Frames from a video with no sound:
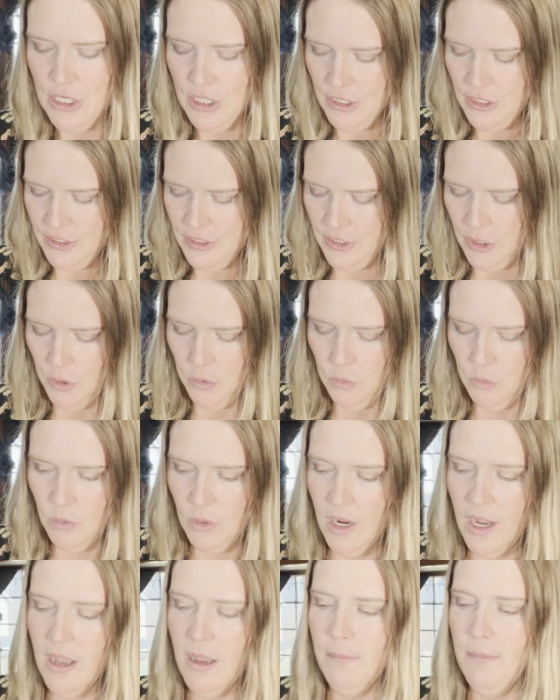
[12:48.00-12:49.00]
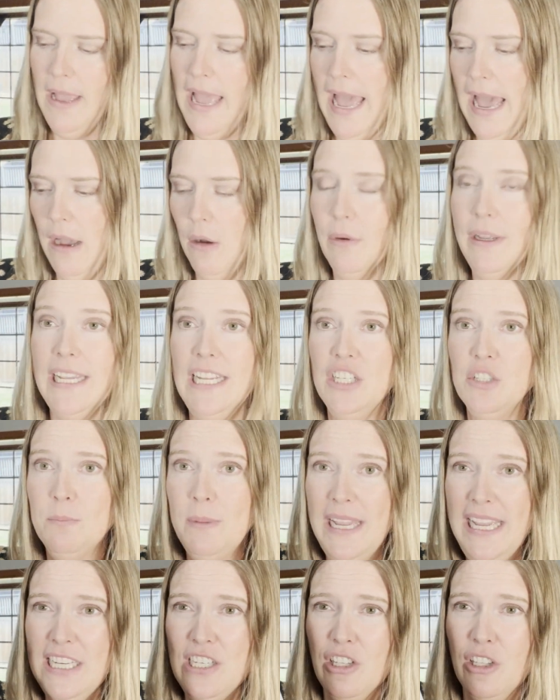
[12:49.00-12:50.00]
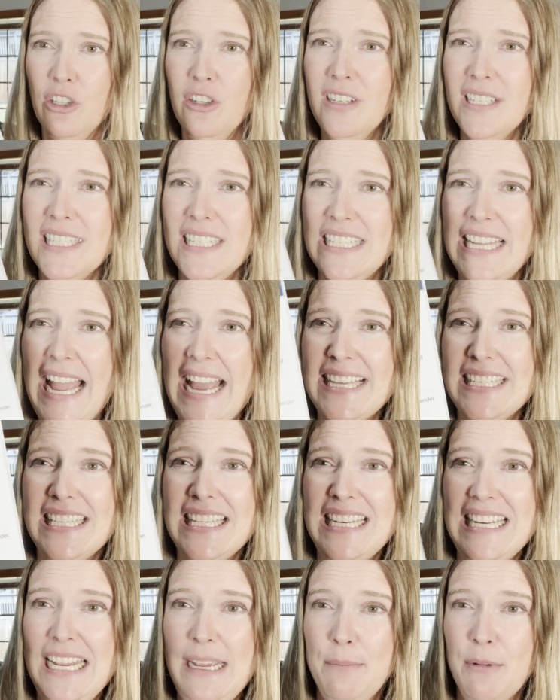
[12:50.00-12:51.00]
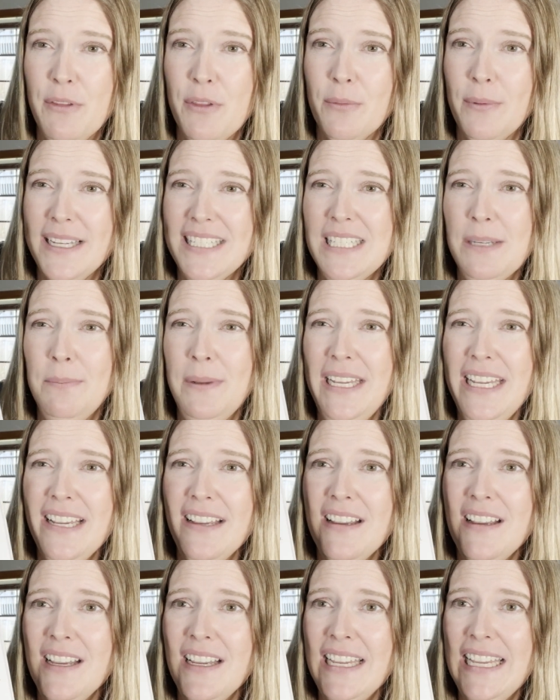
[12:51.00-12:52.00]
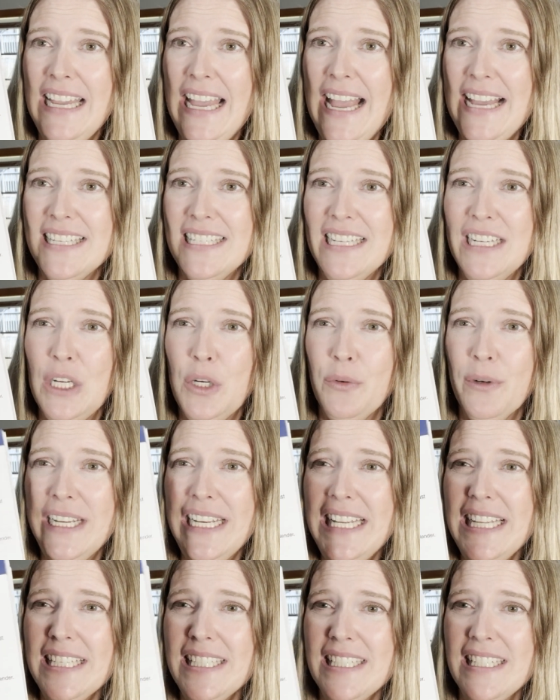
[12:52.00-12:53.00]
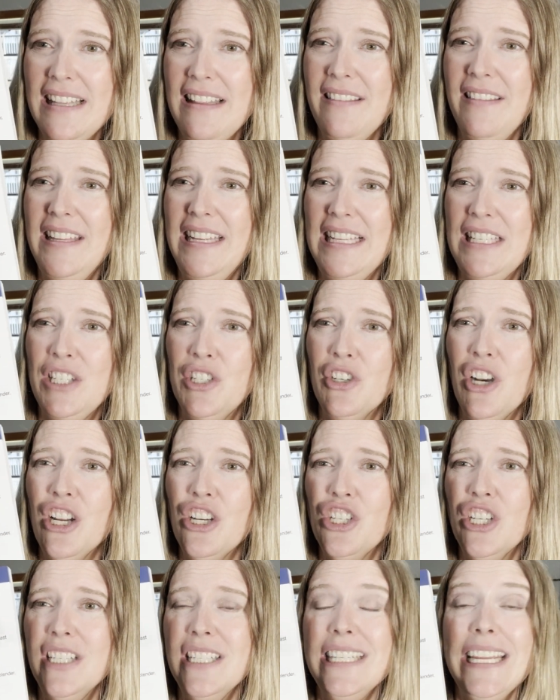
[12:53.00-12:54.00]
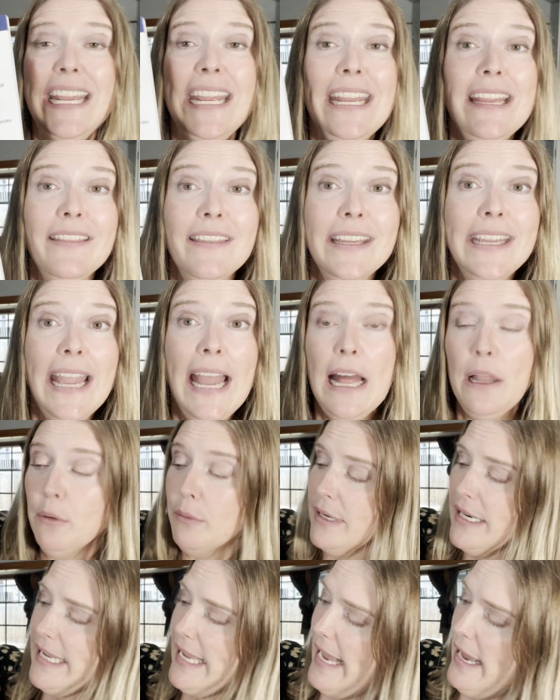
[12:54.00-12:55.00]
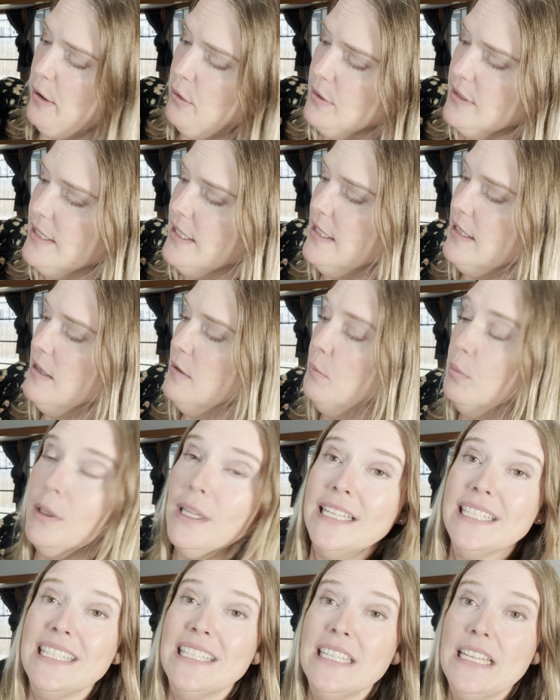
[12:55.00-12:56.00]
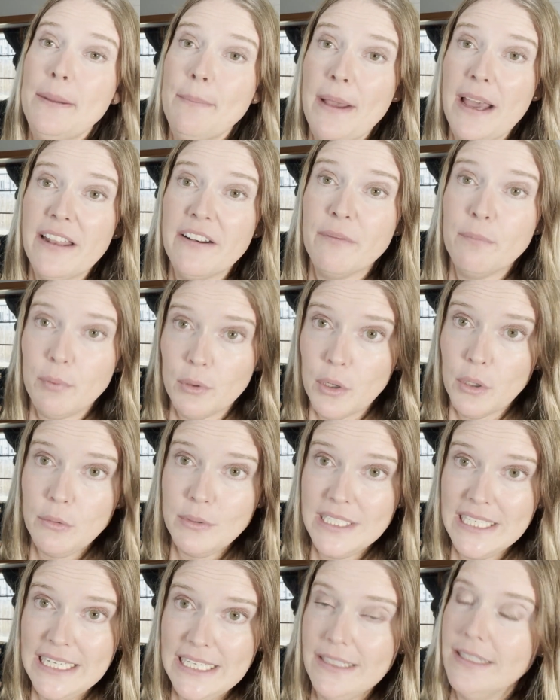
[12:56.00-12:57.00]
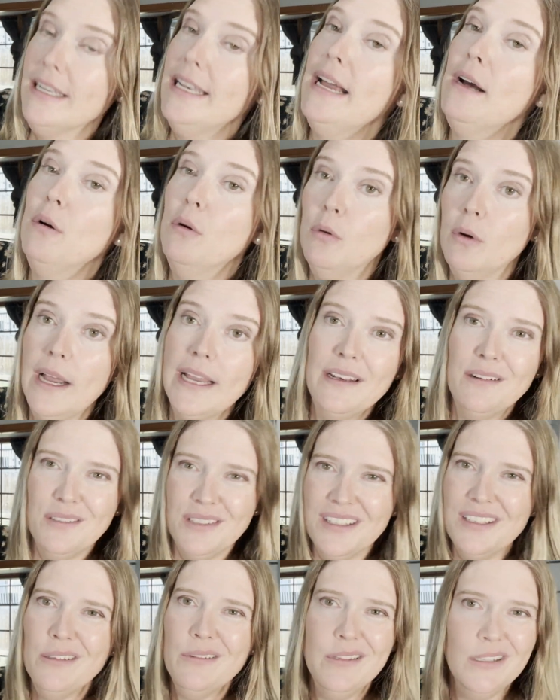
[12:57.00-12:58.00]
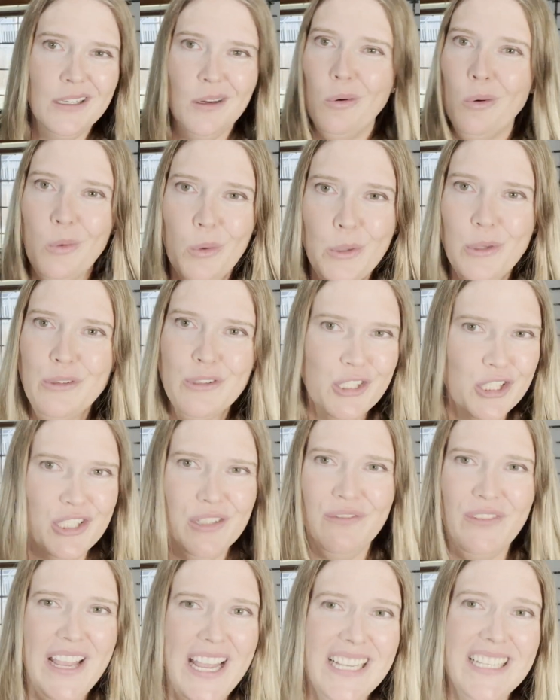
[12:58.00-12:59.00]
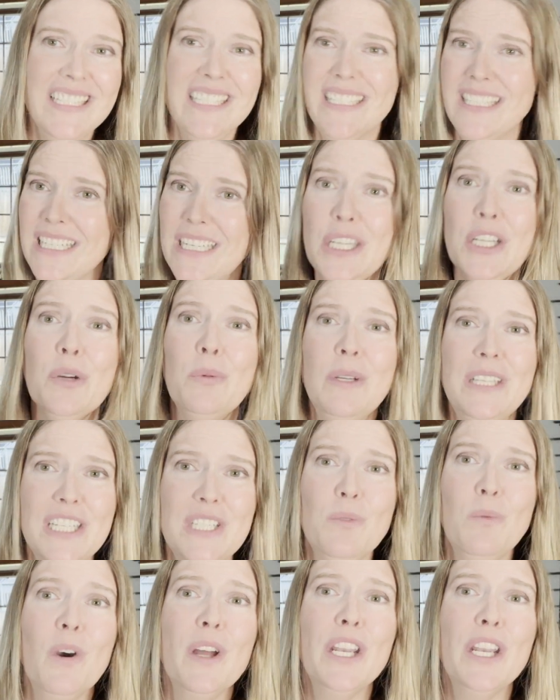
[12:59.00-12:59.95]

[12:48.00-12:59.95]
So how each page looks is it has the name of the recipe, it has the ingredients, the instructions, and the calorie count, plus the amount of protein. Now, I don't include the whole nutrition facts because here we just want